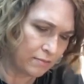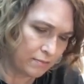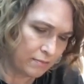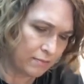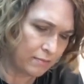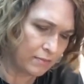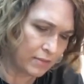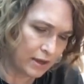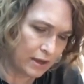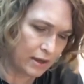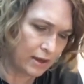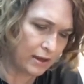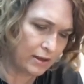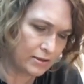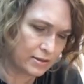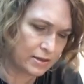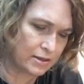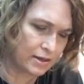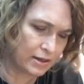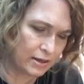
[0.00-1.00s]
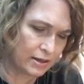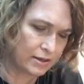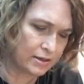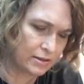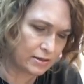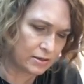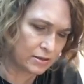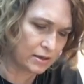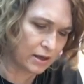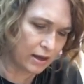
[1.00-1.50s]
because it
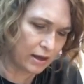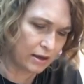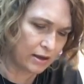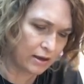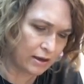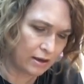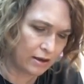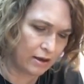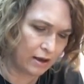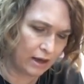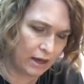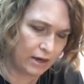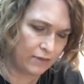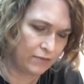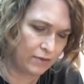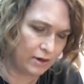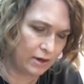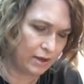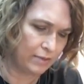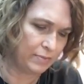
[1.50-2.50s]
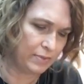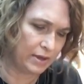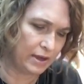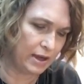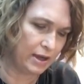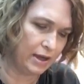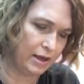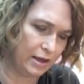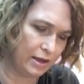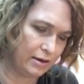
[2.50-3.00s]
is kind of a lumpy
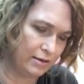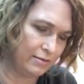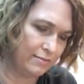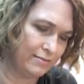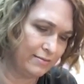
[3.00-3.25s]
head.